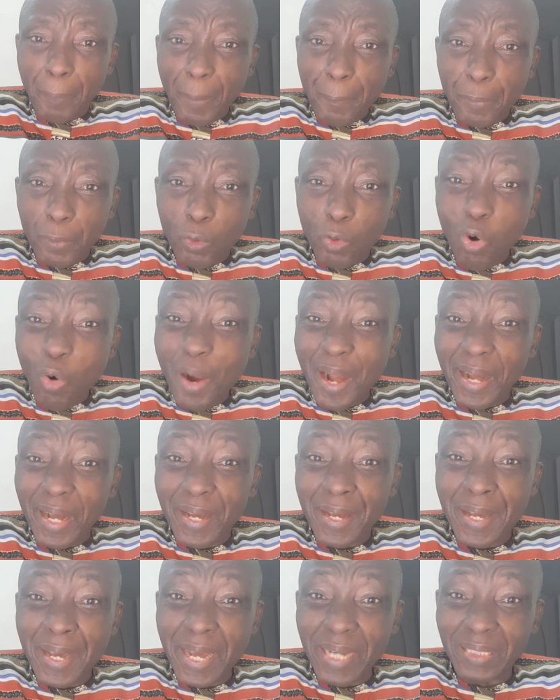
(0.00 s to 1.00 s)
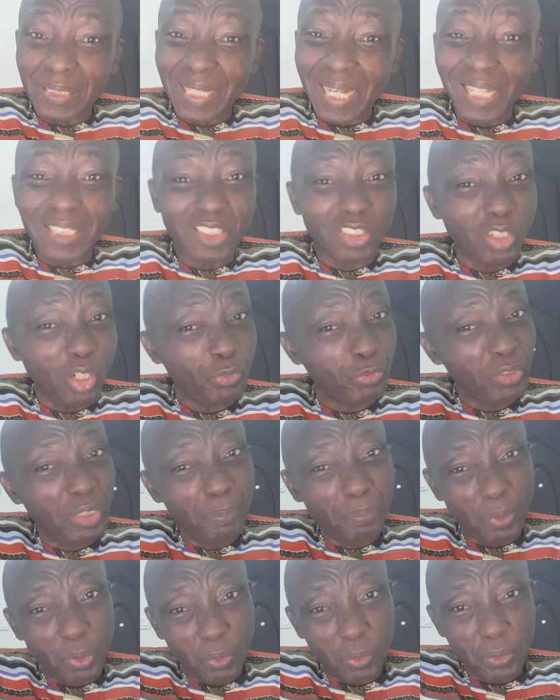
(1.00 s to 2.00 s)
people who are haters of
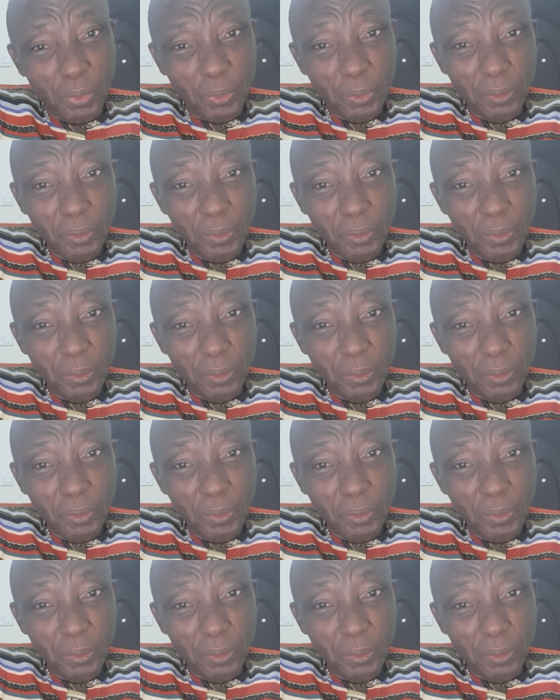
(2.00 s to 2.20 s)
Igbo.